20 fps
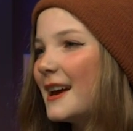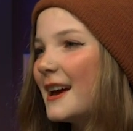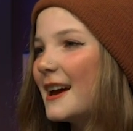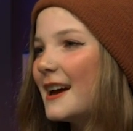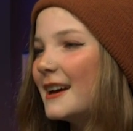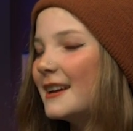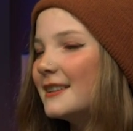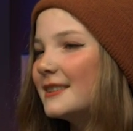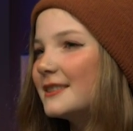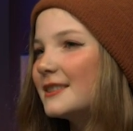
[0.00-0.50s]

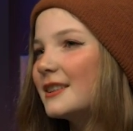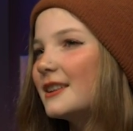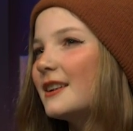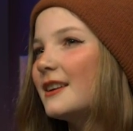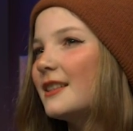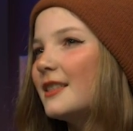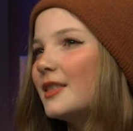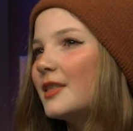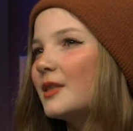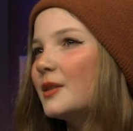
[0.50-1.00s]
and
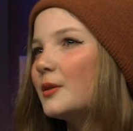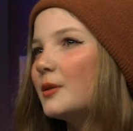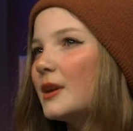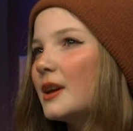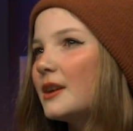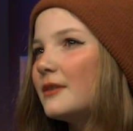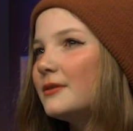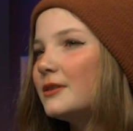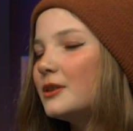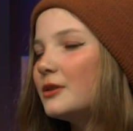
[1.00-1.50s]

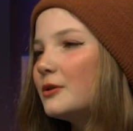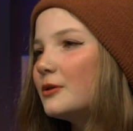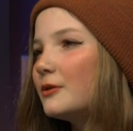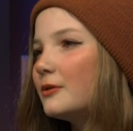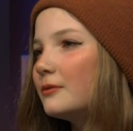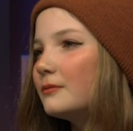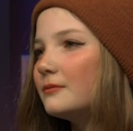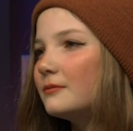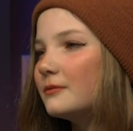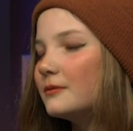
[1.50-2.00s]
if
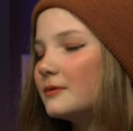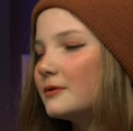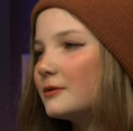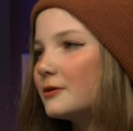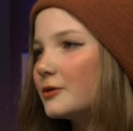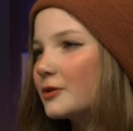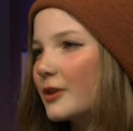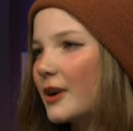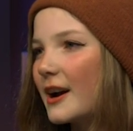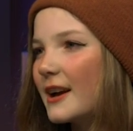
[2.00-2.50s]
you
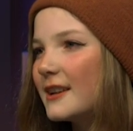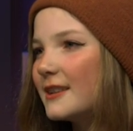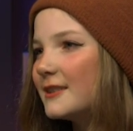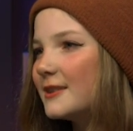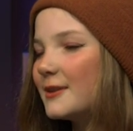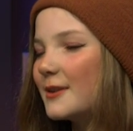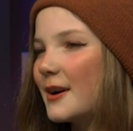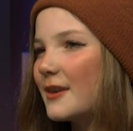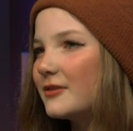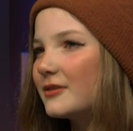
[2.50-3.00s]
try and
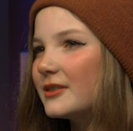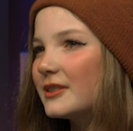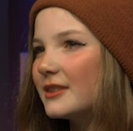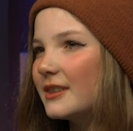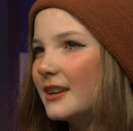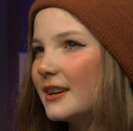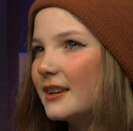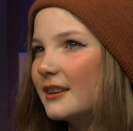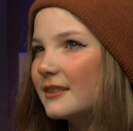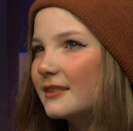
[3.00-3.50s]
do
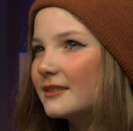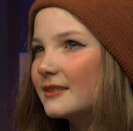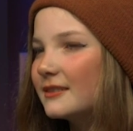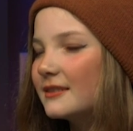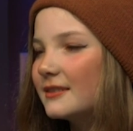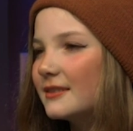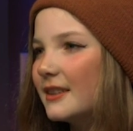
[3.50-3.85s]
everything,